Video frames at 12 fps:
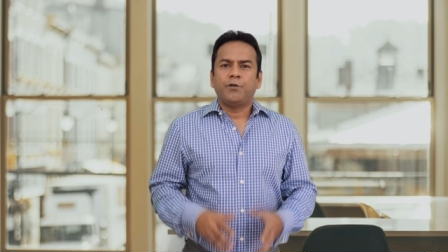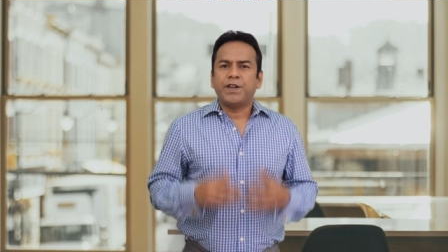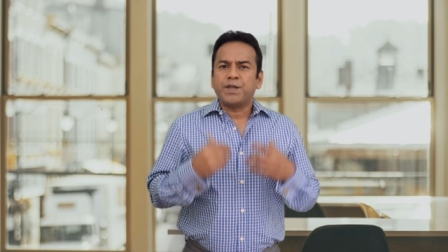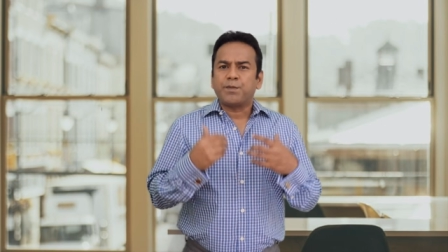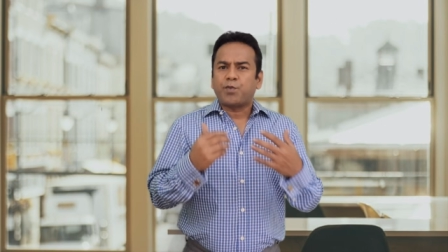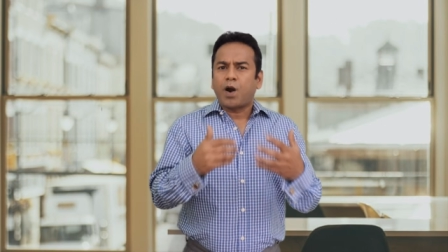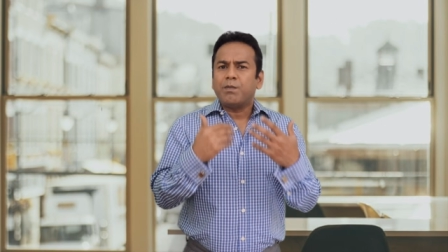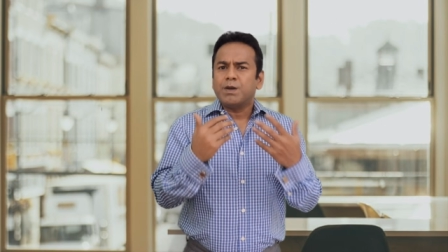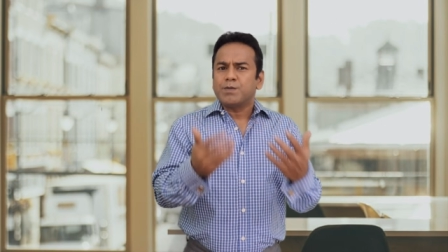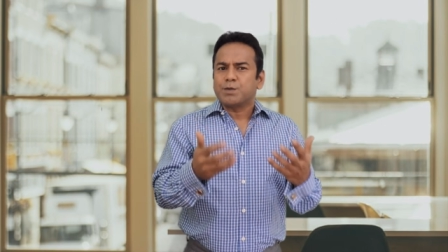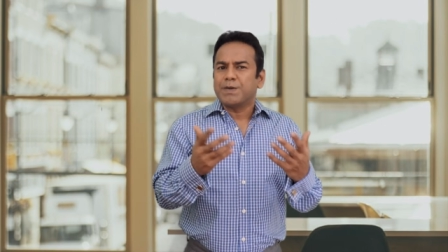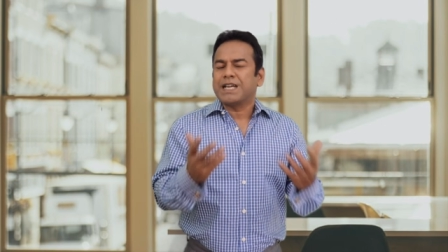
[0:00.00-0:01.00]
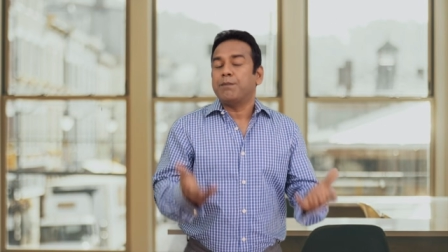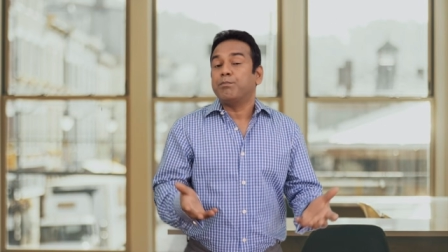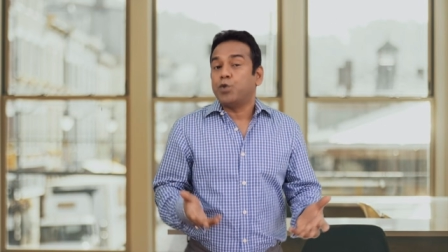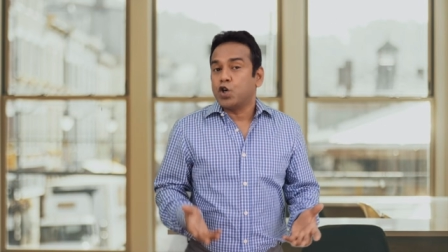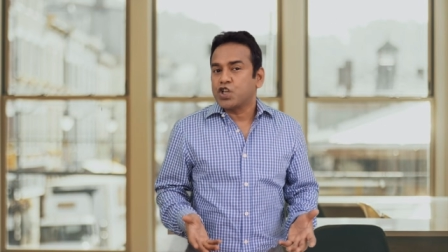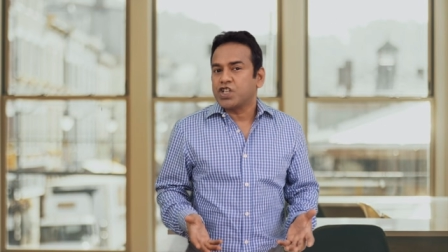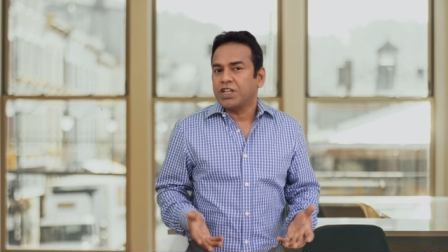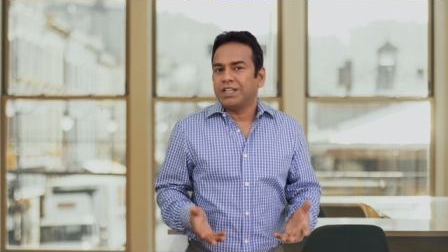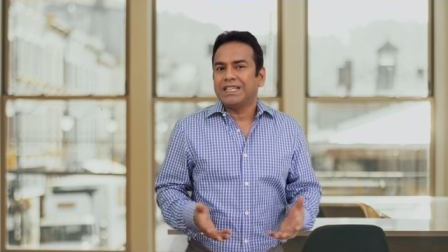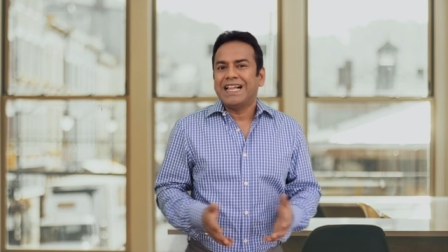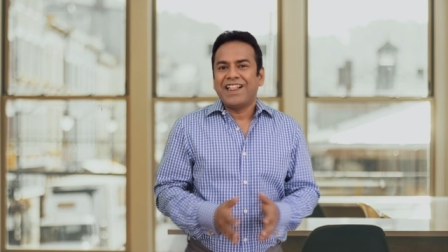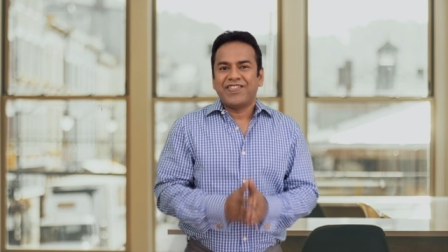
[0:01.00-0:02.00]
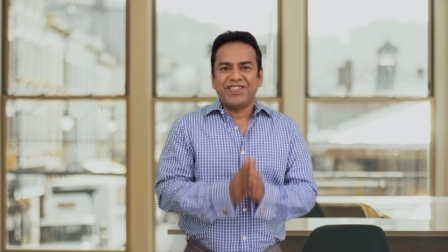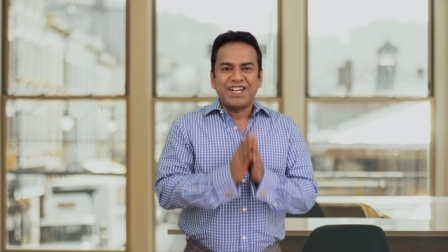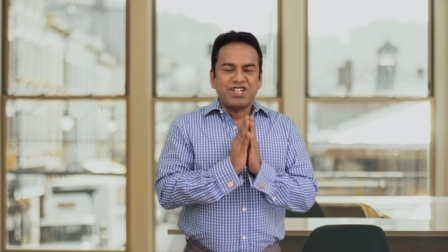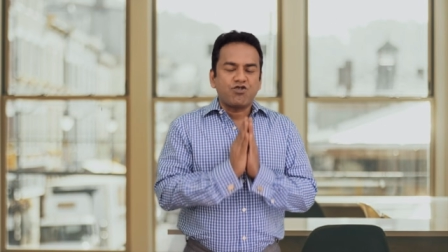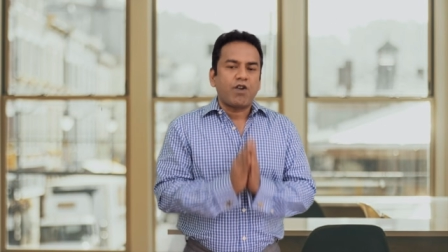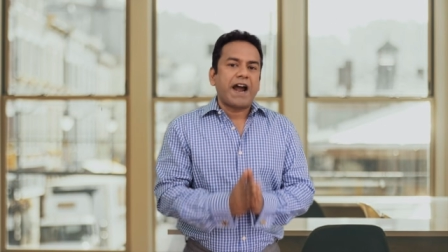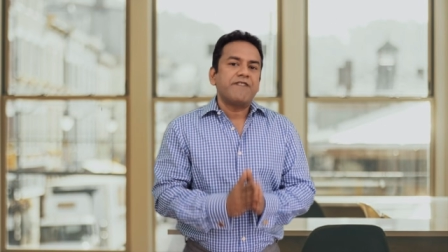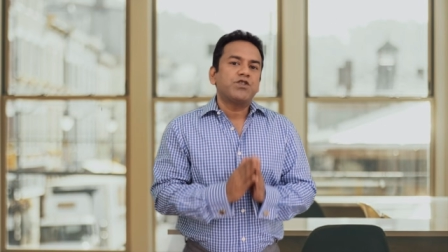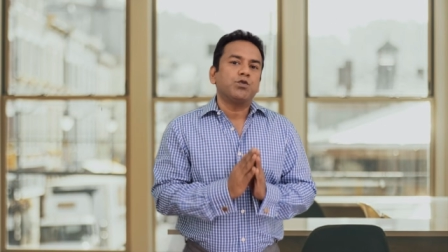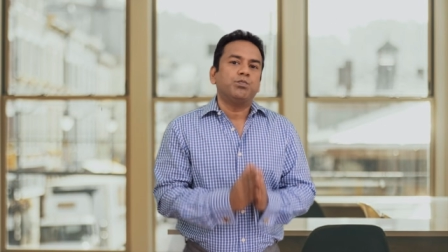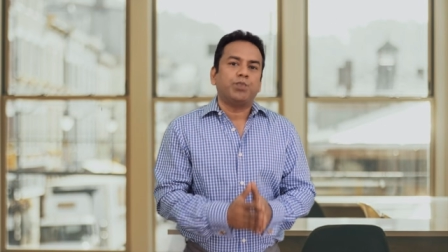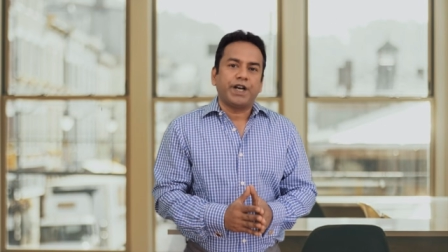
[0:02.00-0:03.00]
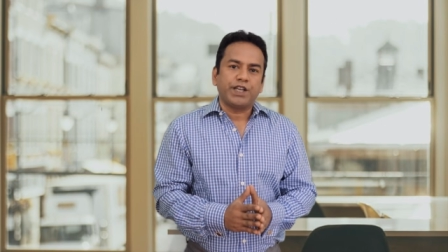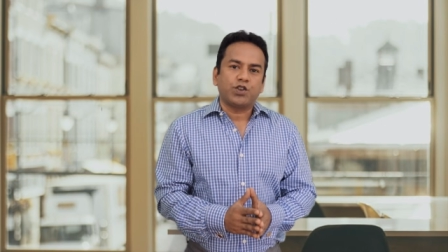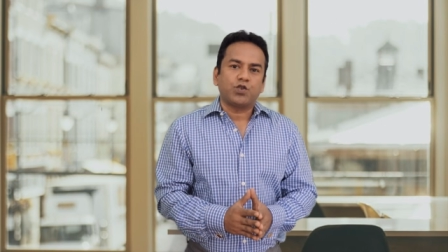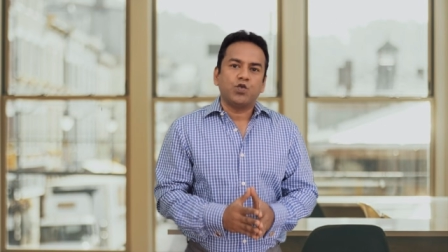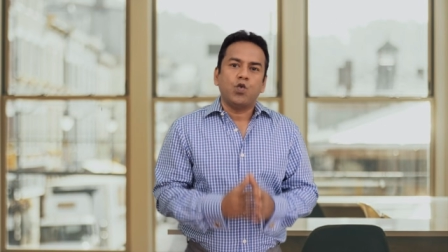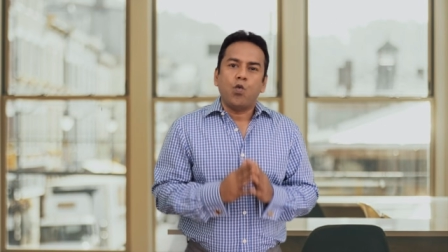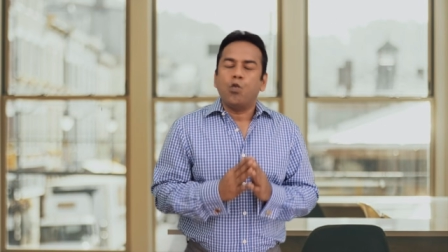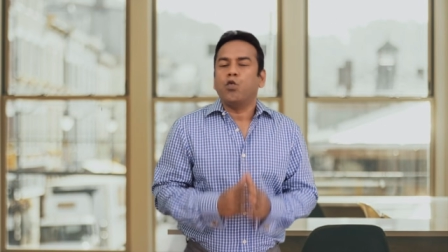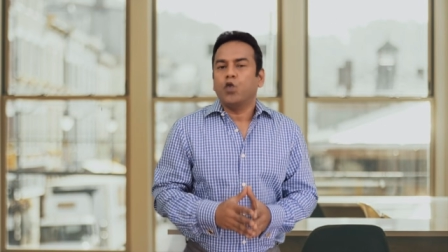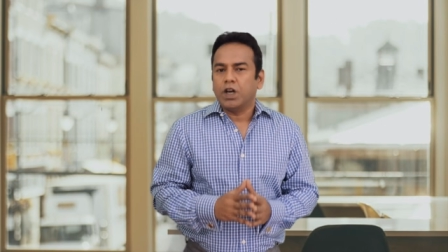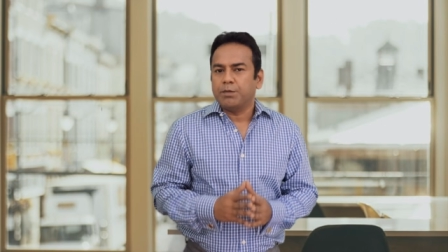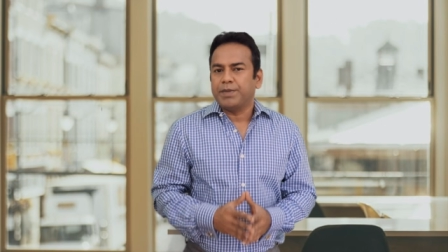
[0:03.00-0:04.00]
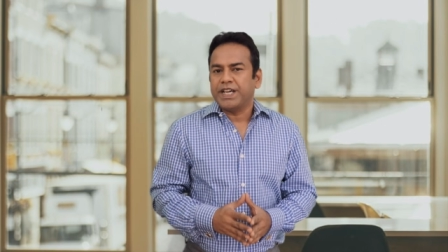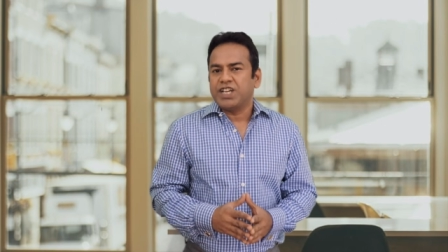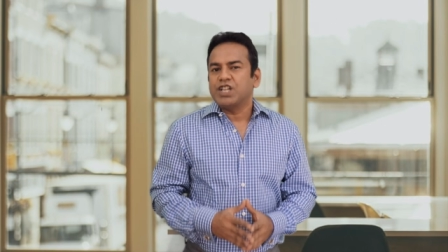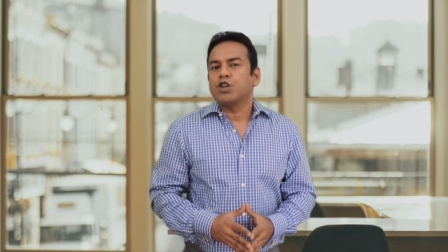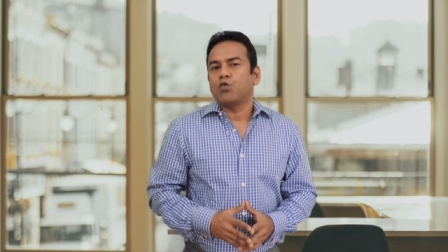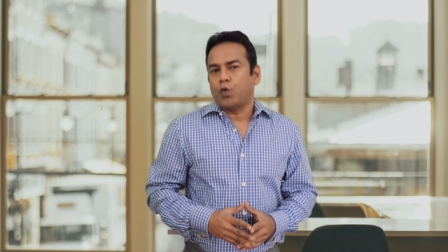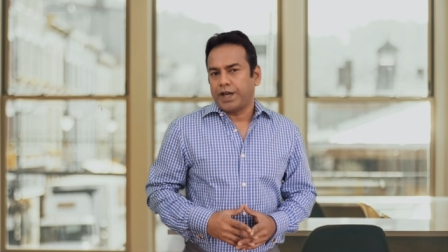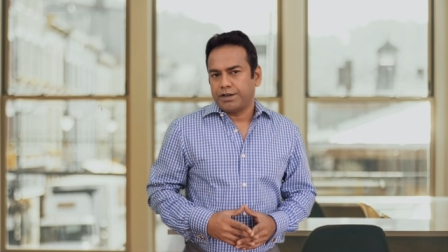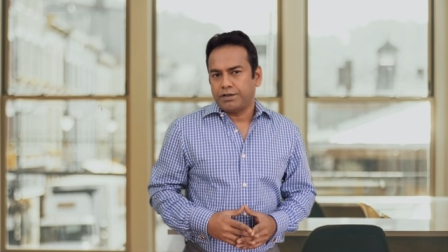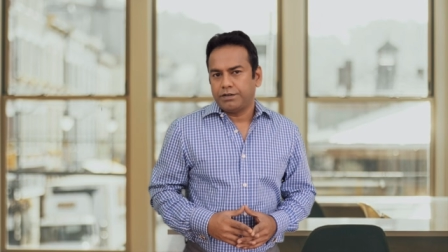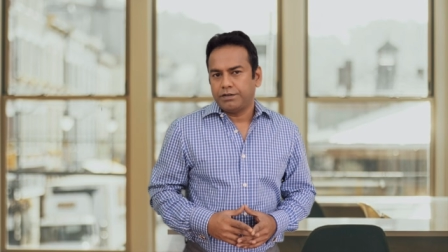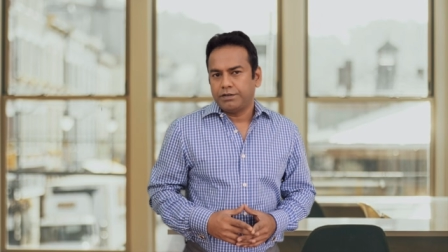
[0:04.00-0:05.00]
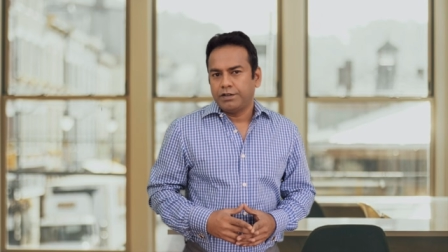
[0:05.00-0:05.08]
When the problems become personal, the drive to breakthrough will be greater.